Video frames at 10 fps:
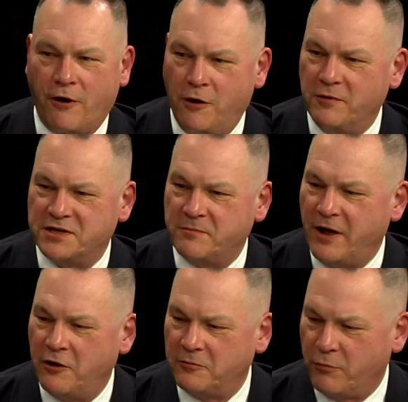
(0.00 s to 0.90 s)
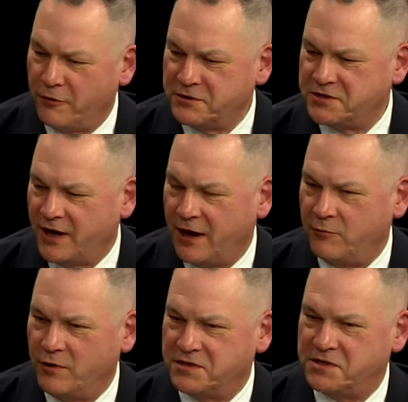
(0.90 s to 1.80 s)
always about Bernstein
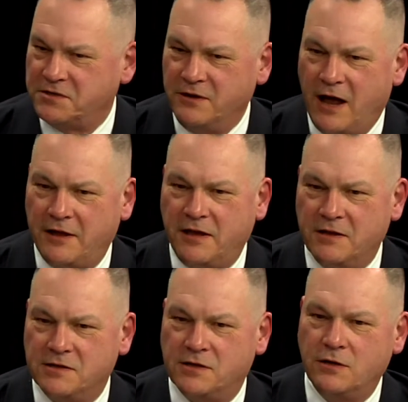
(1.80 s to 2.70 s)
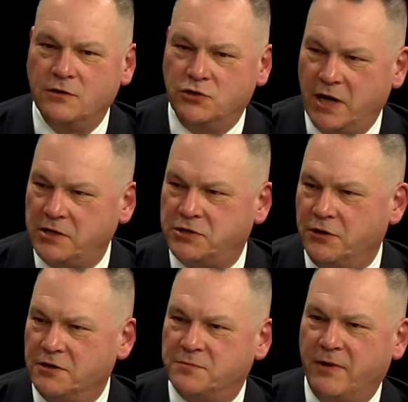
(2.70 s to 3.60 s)
was not his
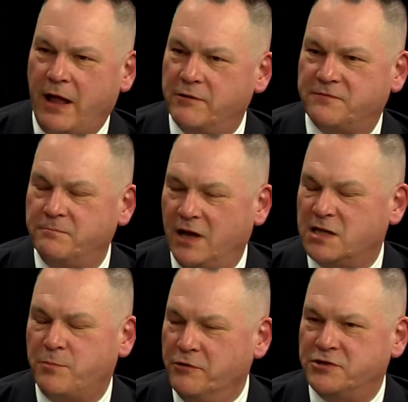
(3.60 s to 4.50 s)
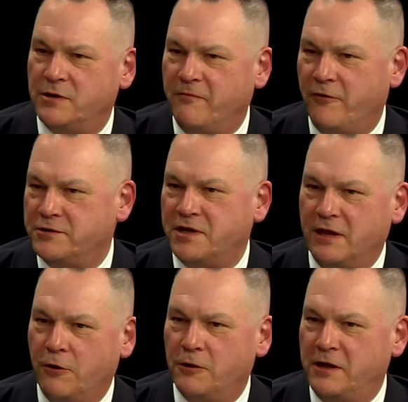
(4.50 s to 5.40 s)
gestures, but I was exposed to him first in
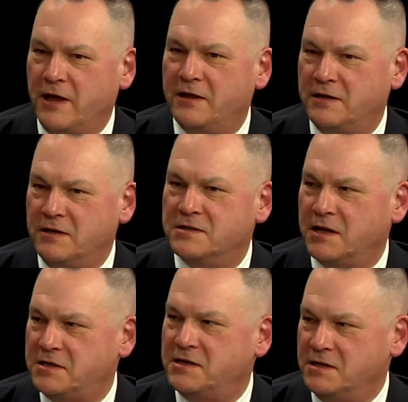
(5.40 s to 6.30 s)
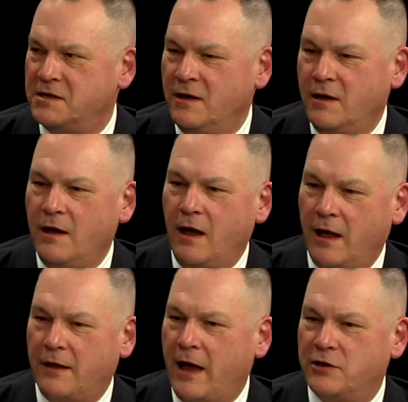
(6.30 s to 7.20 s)
the early 1960s,
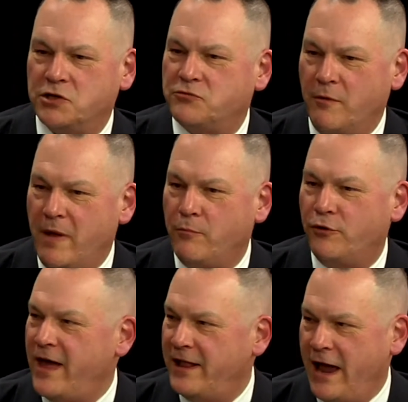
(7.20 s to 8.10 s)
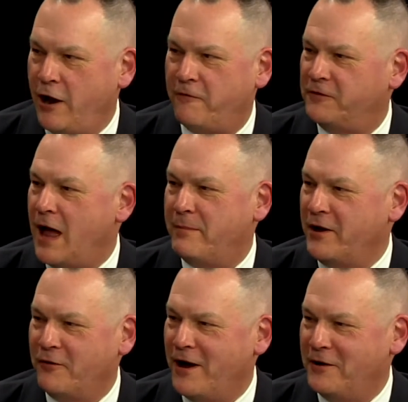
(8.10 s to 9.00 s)
and I just remember that hair flopping
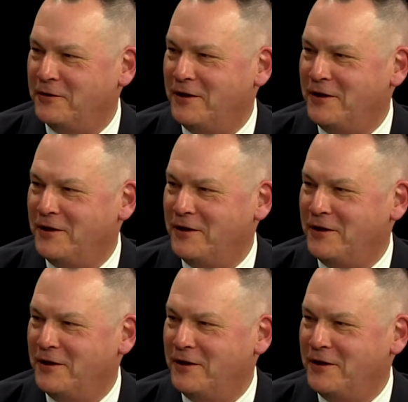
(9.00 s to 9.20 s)
around.